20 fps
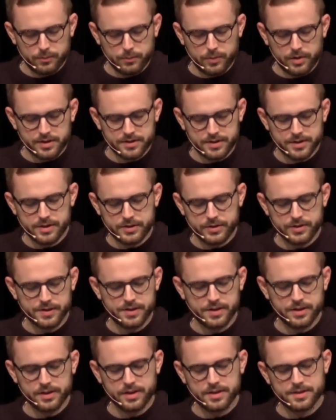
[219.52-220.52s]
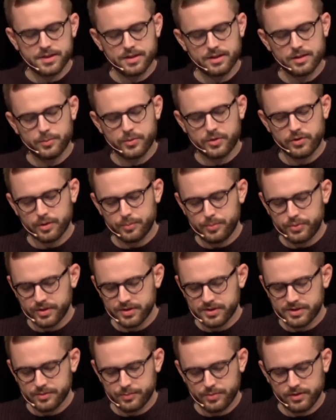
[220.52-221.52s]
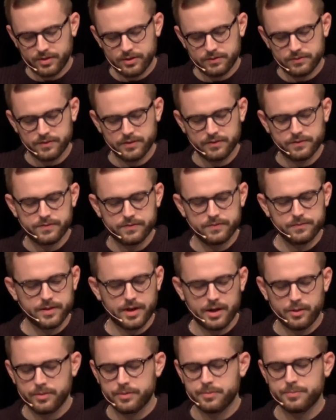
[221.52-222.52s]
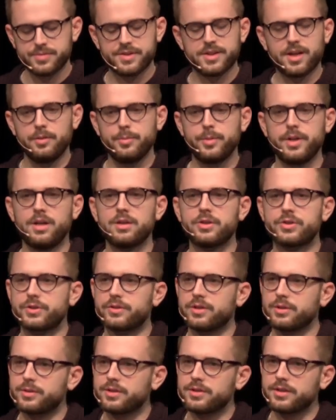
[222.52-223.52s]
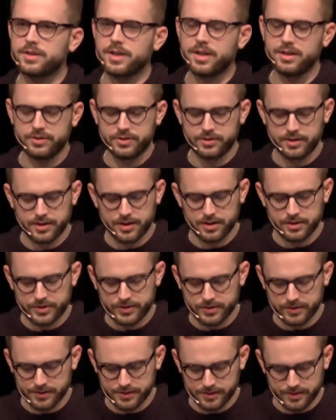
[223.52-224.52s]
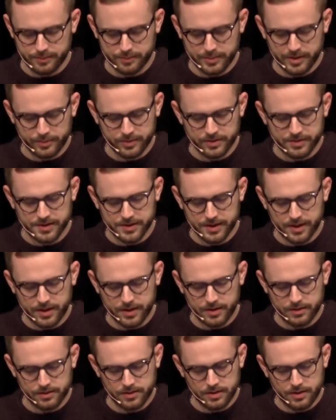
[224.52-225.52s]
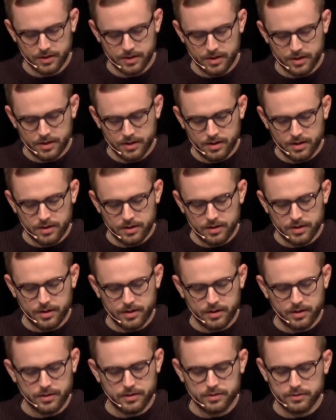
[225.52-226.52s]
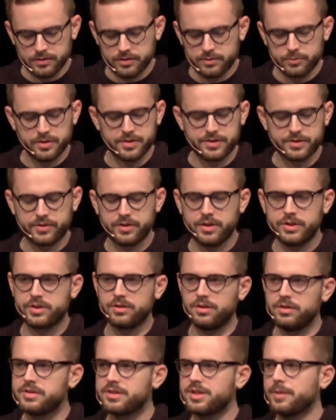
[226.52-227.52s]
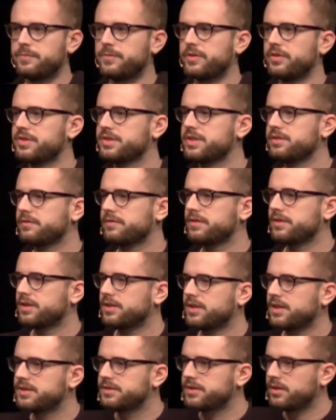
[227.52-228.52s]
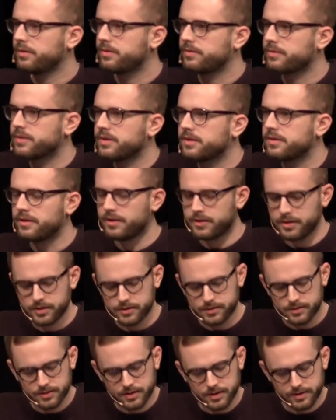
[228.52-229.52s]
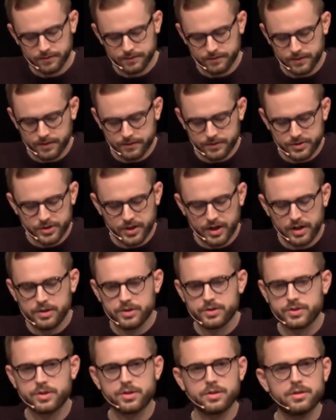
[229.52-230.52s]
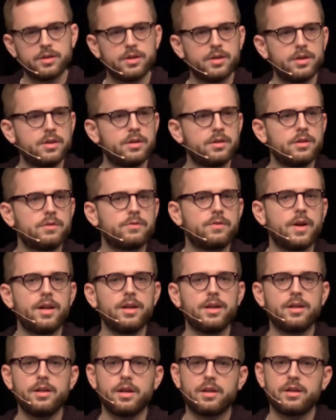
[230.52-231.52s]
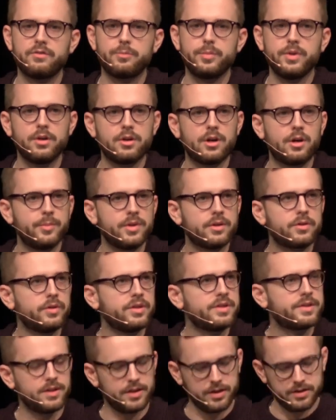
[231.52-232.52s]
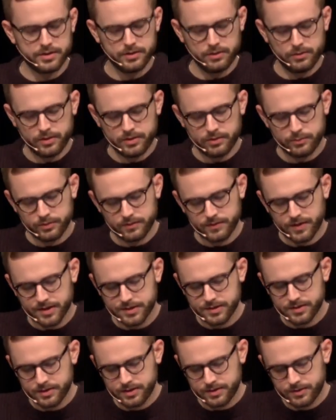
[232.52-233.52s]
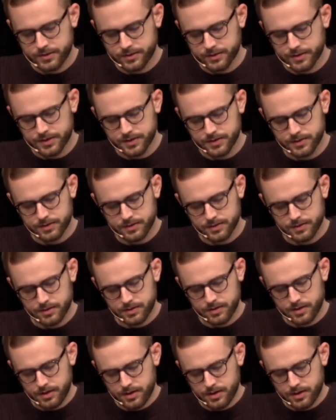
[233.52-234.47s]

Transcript: What's interesting is that the moral principle of our subculture, or counterculture, as some people say, that was traditionally subversive and anti-authoritarian, have changed radically and have become increasingly diluted with vested interests.